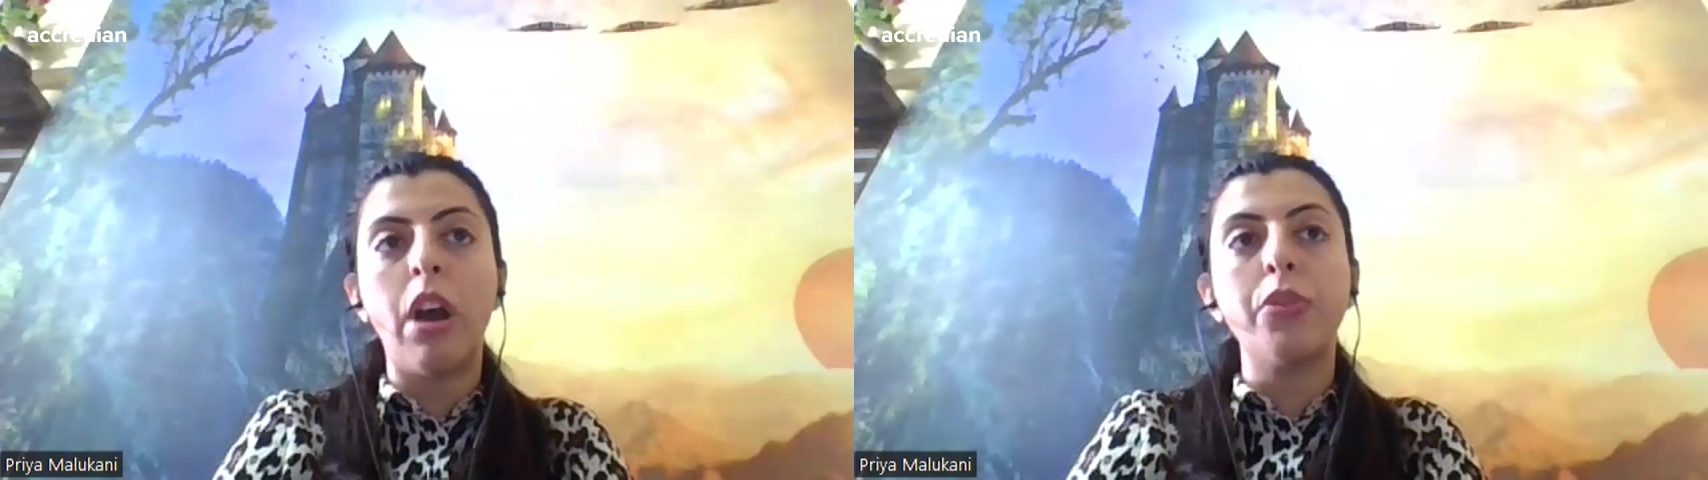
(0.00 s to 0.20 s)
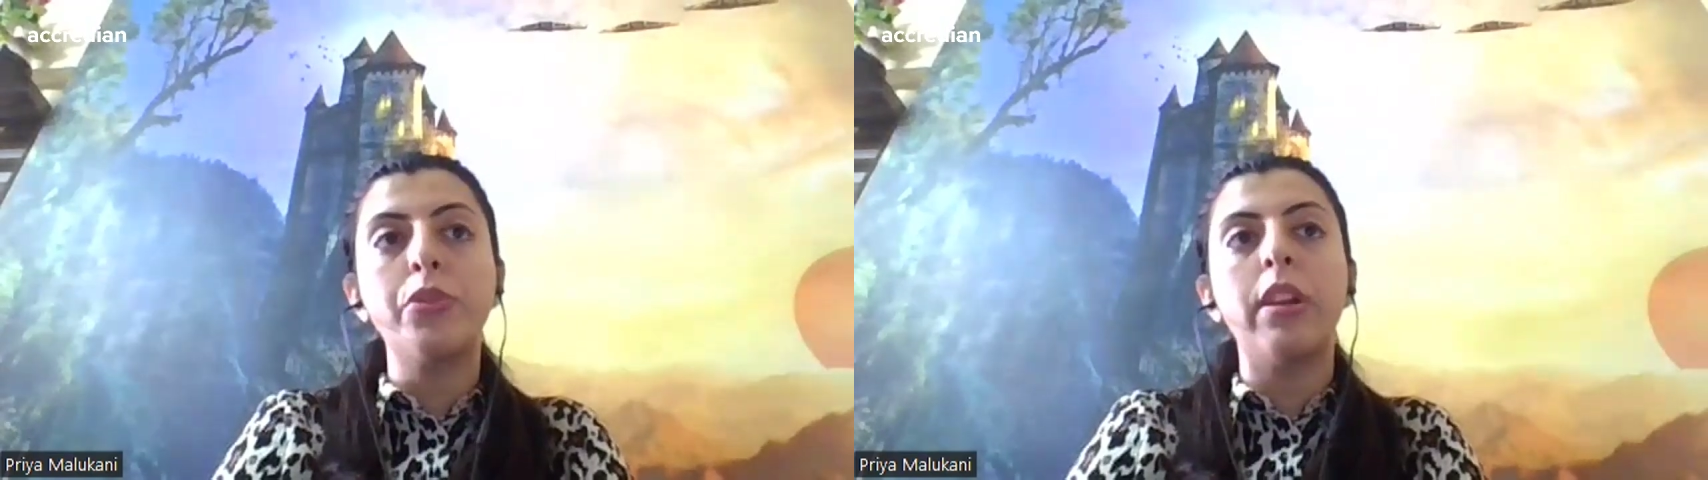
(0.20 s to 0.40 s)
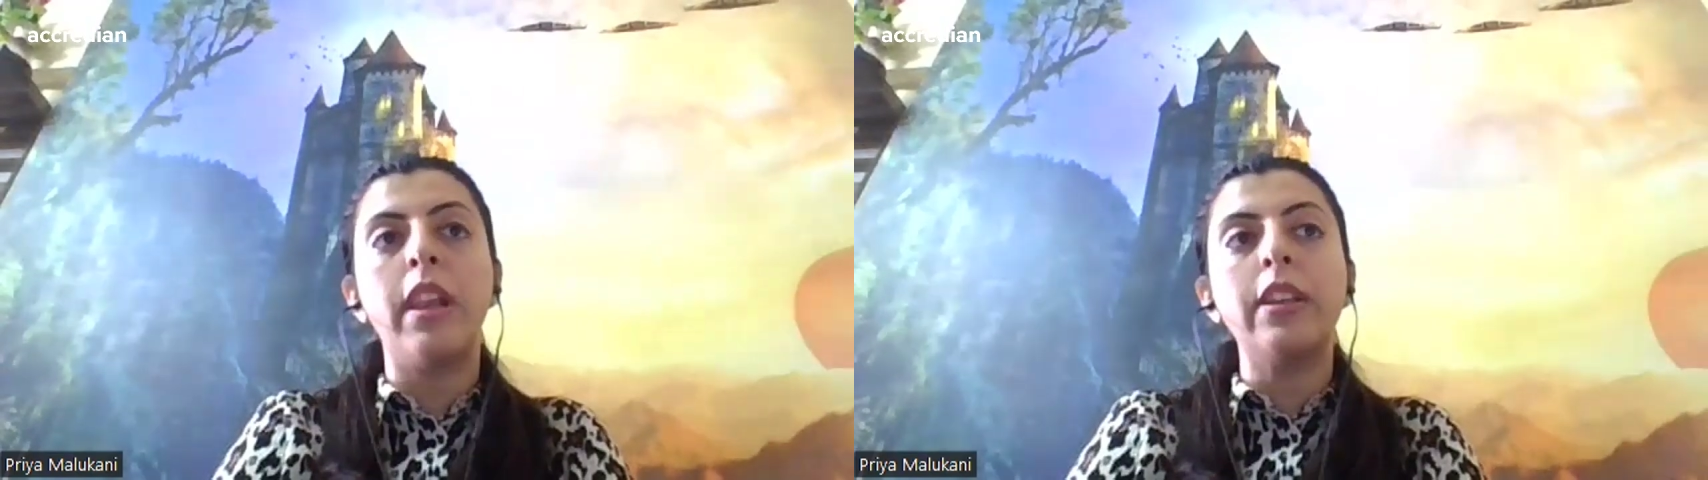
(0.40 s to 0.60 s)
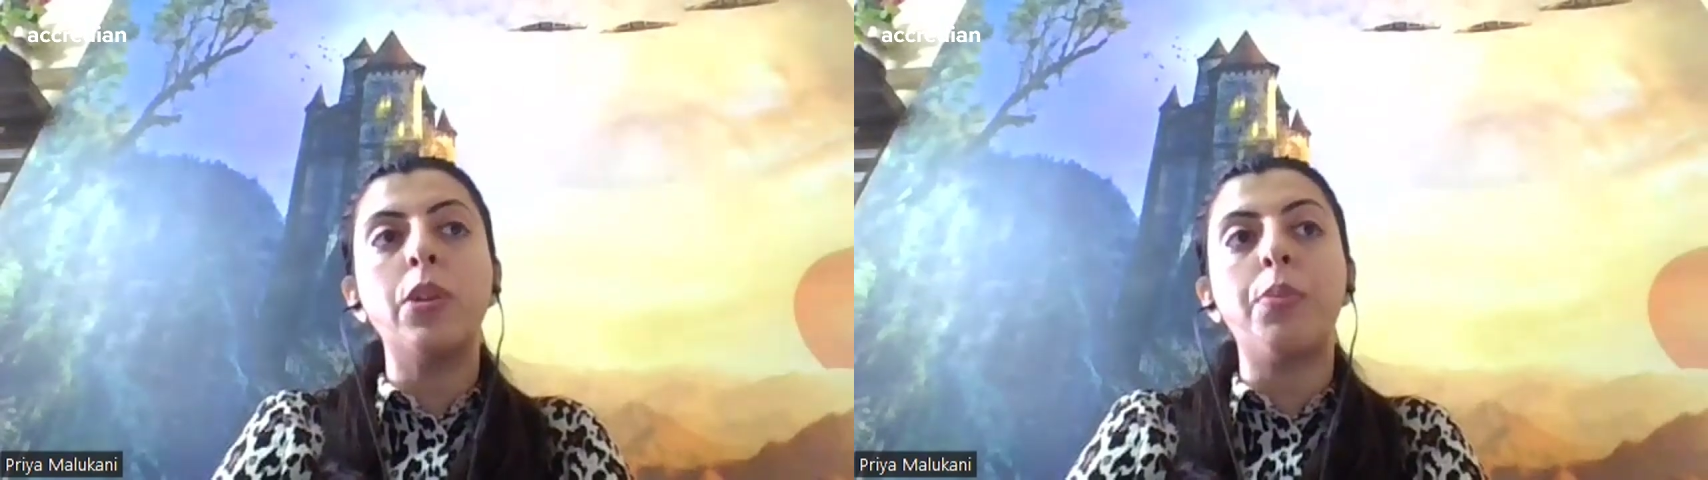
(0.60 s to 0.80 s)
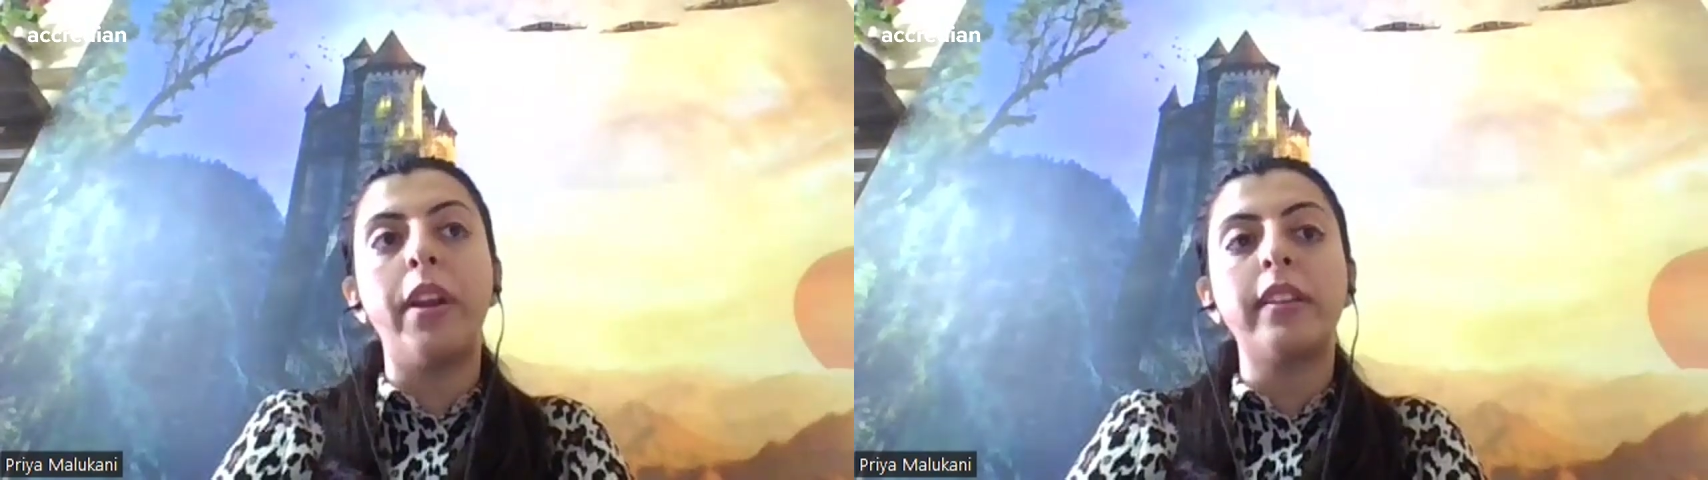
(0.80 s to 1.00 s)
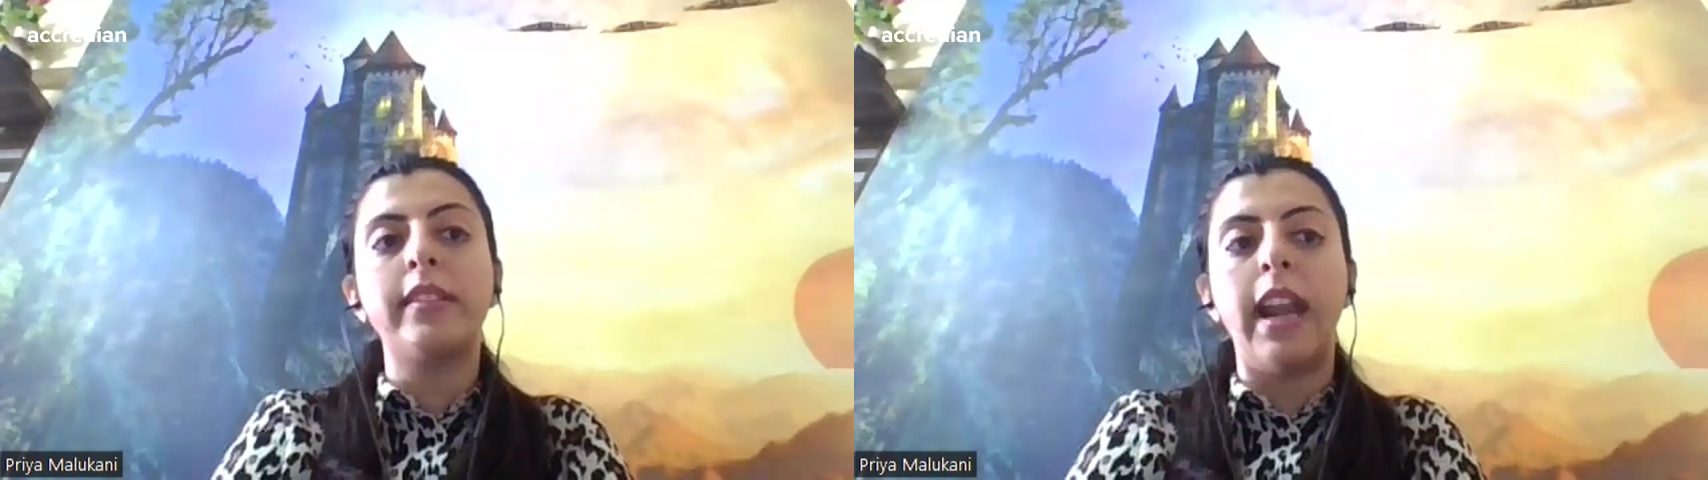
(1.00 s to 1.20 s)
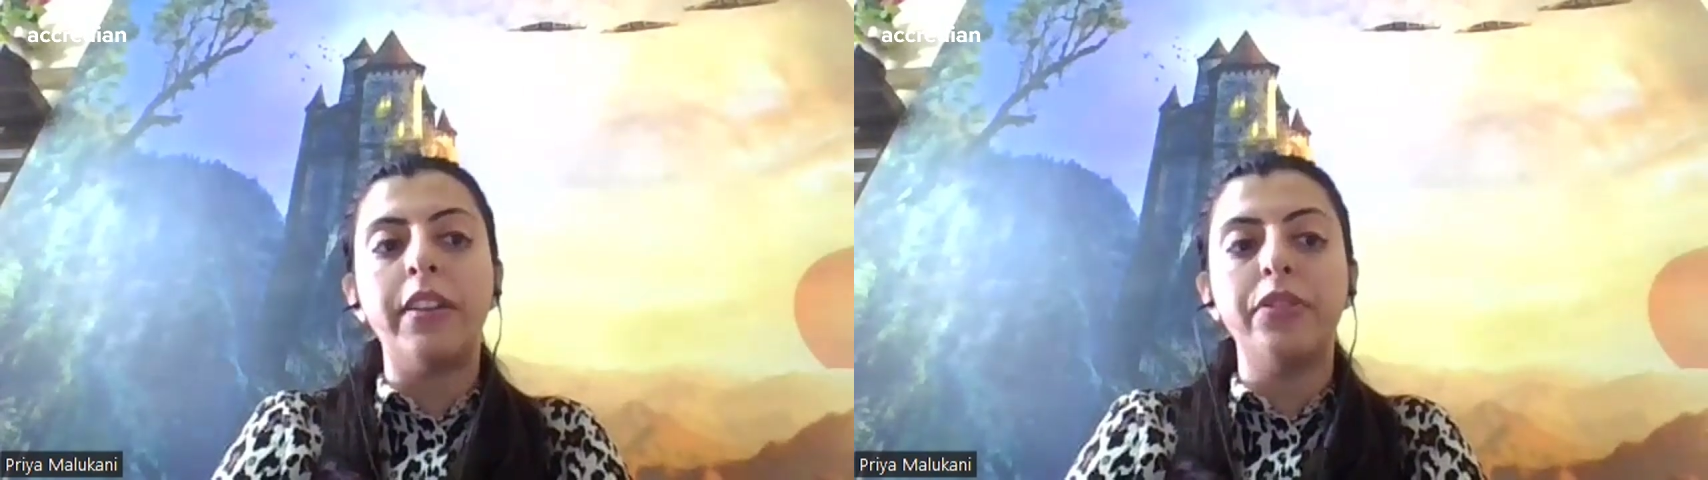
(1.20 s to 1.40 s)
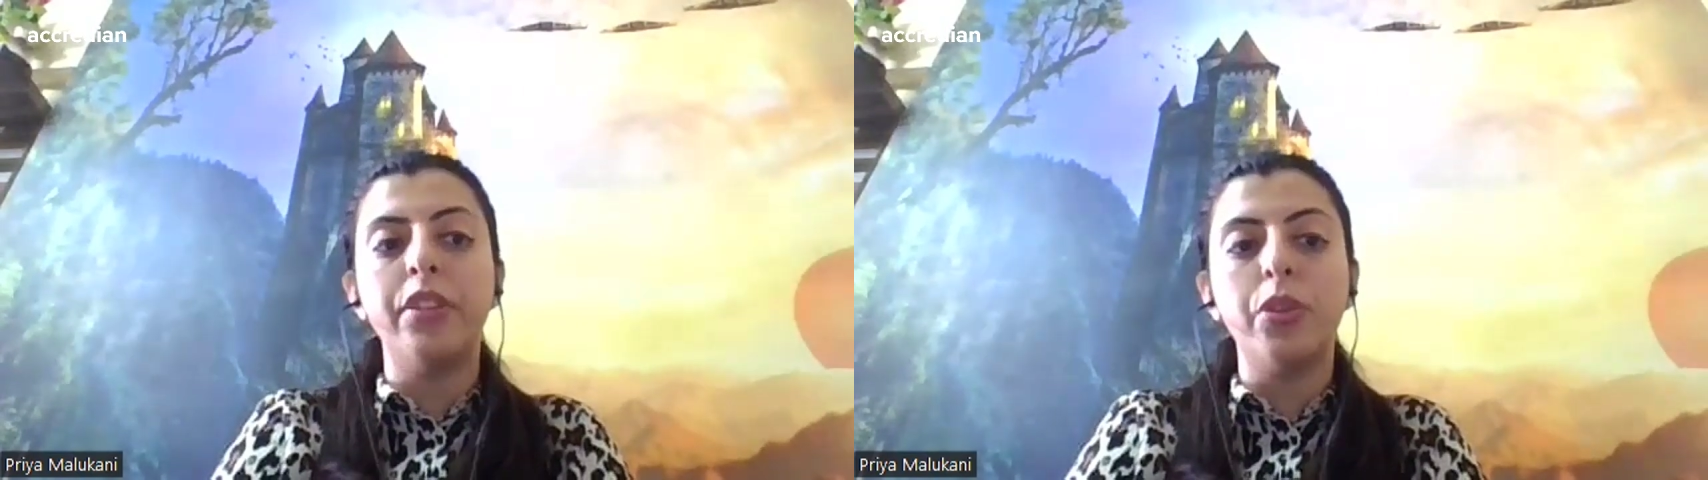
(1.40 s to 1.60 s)
how to align your product
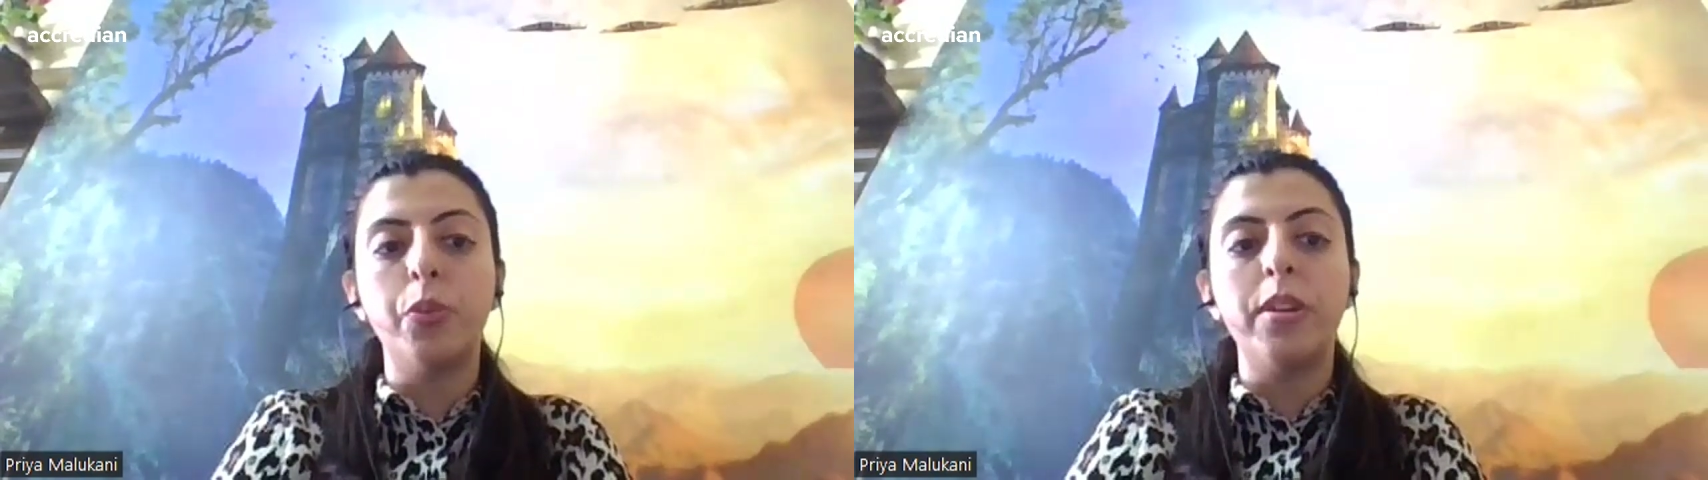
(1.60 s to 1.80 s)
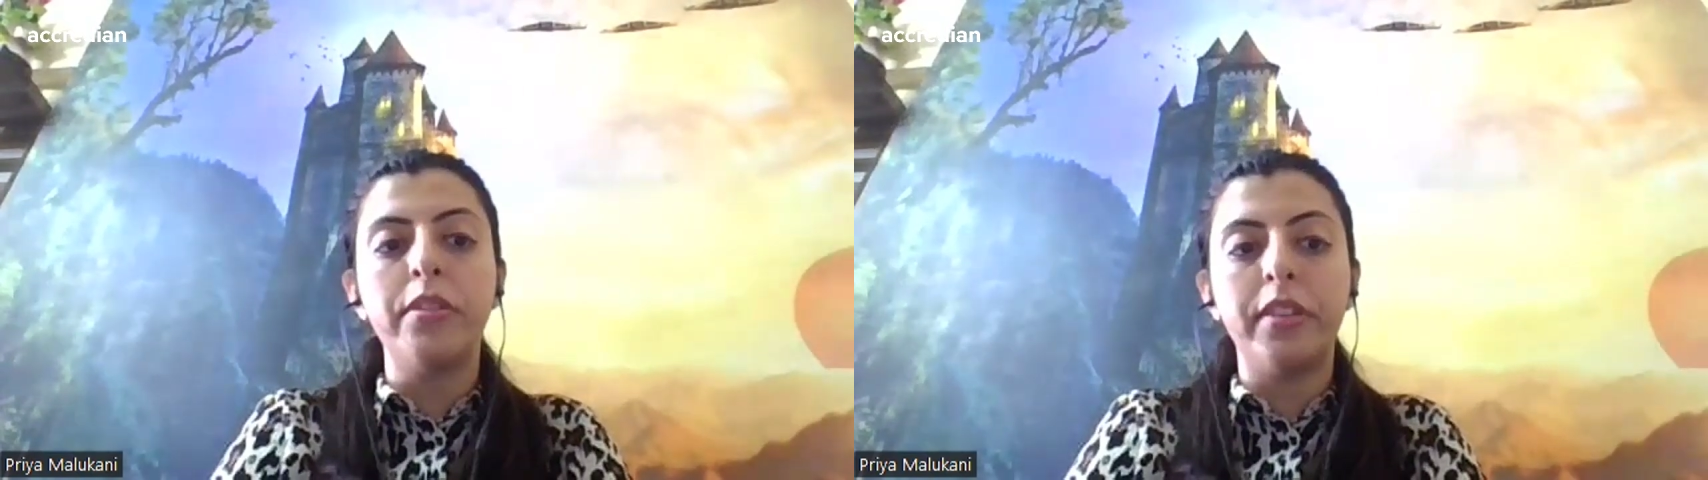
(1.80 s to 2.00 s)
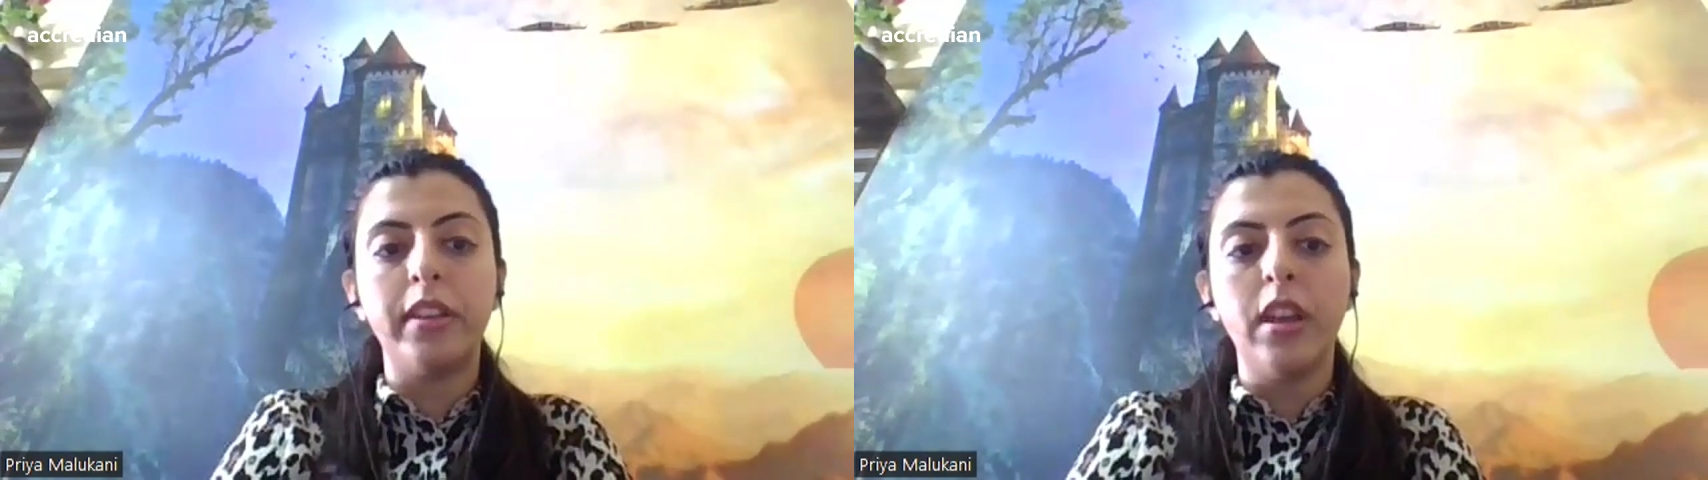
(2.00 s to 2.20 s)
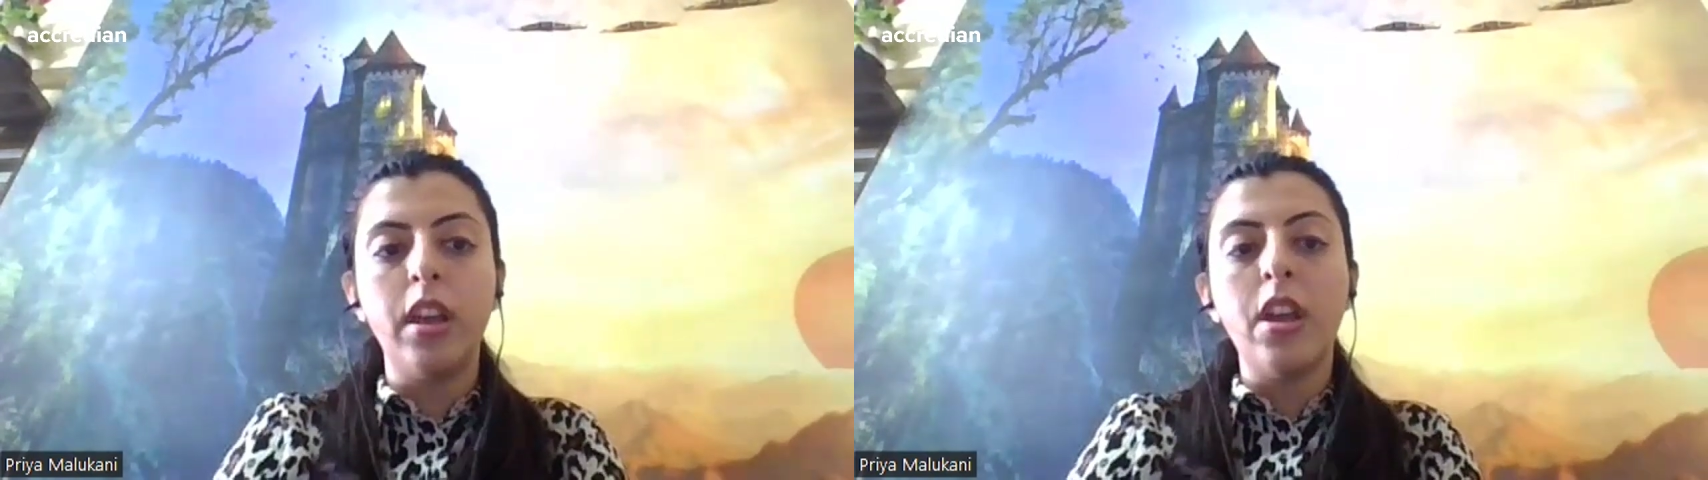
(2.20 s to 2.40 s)
strategy towards it,